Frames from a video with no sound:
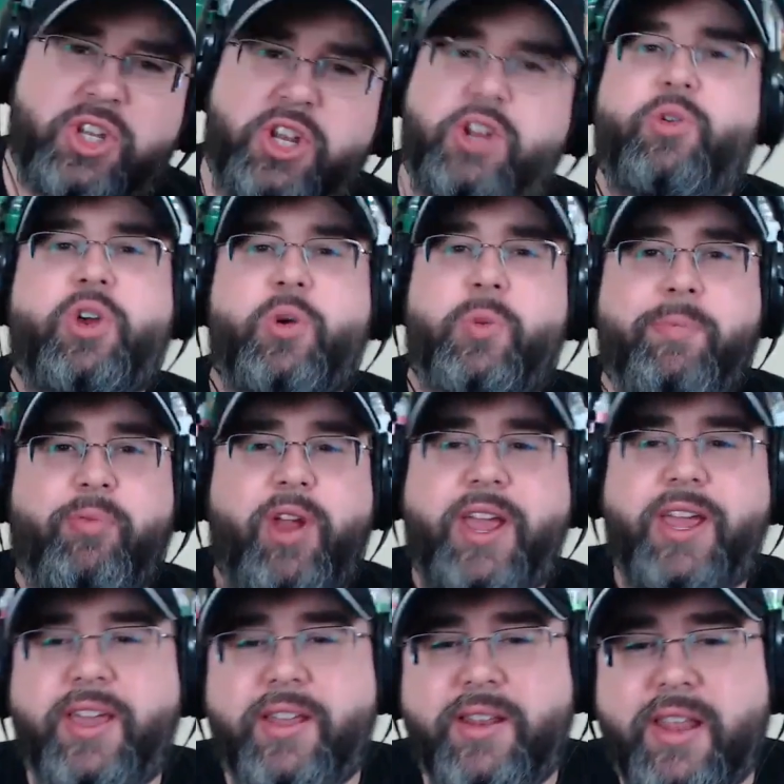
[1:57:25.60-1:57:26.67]
here? Can we
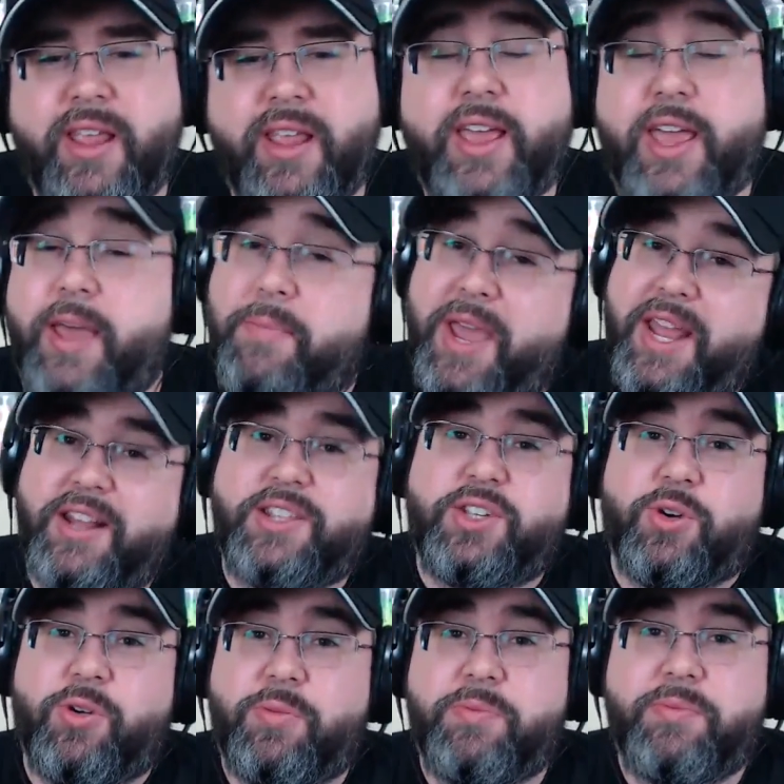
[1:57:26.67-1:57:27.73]
break it? It made it
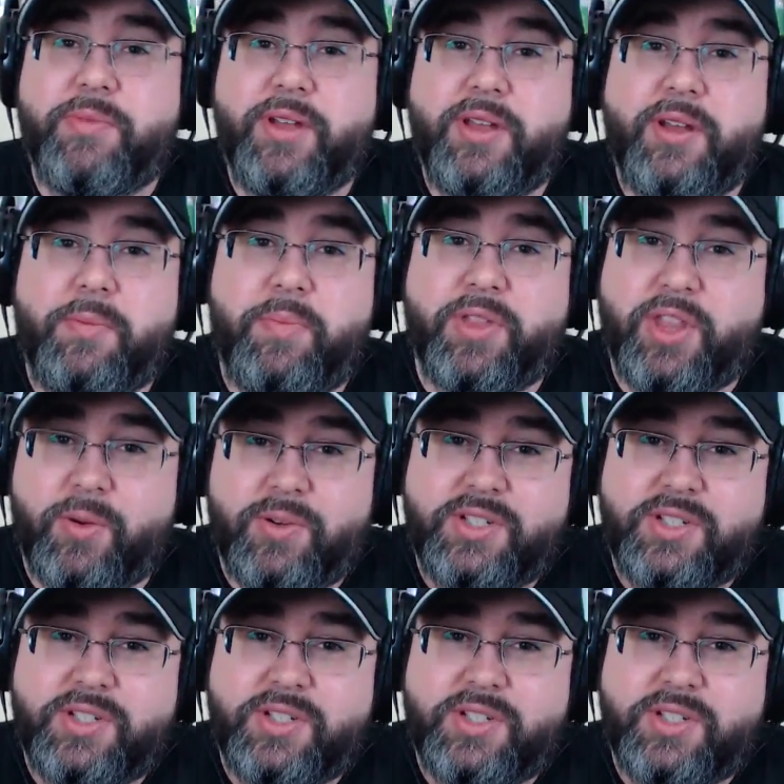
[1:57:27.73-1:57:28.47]
to him, but like there was